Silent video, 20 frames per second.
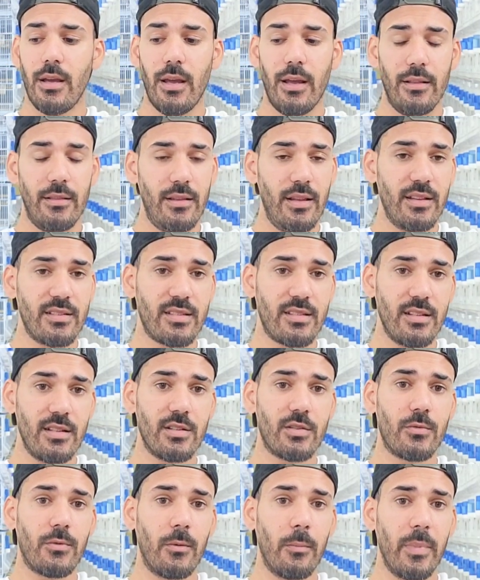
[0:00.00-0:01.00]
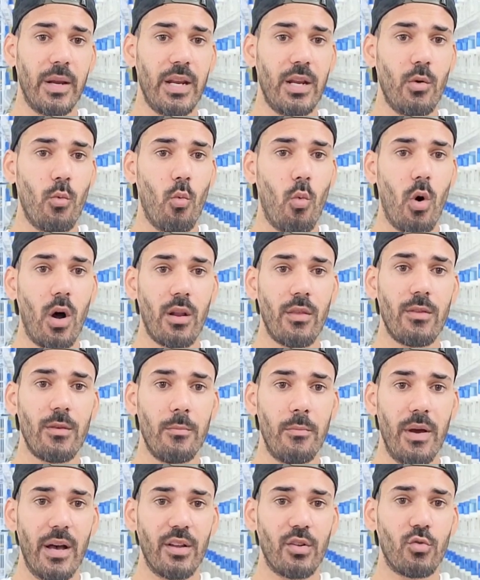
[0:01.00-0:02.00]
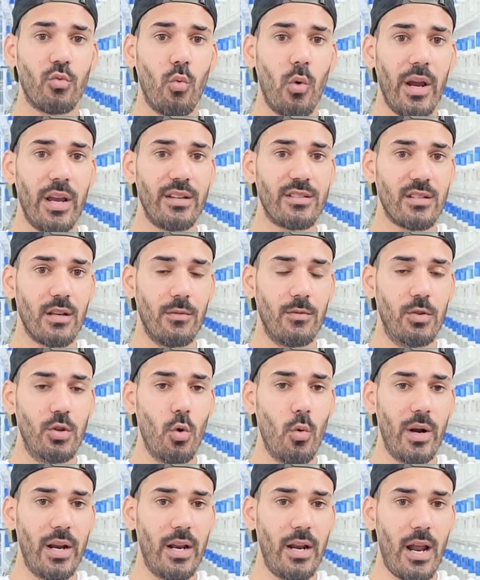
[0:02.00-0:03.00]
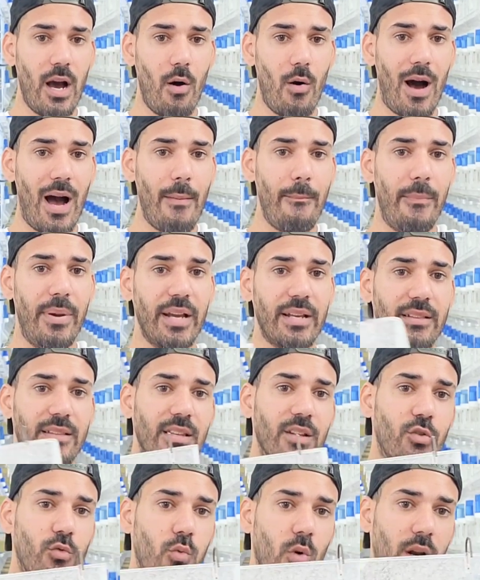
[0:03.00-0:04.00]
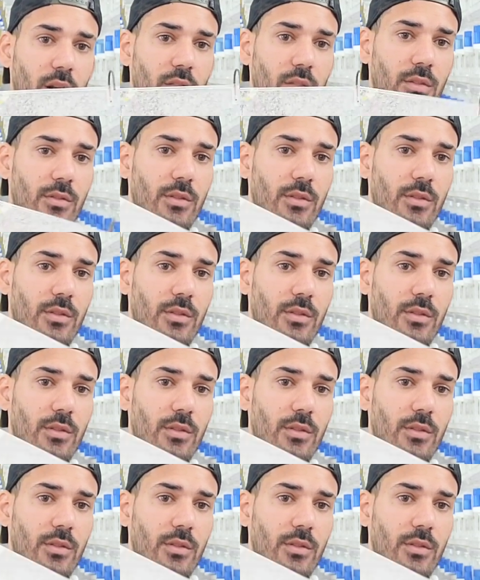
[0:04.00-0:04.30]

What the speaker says: And this is, for me, one of the best ways of doing it. Now, I picked this one.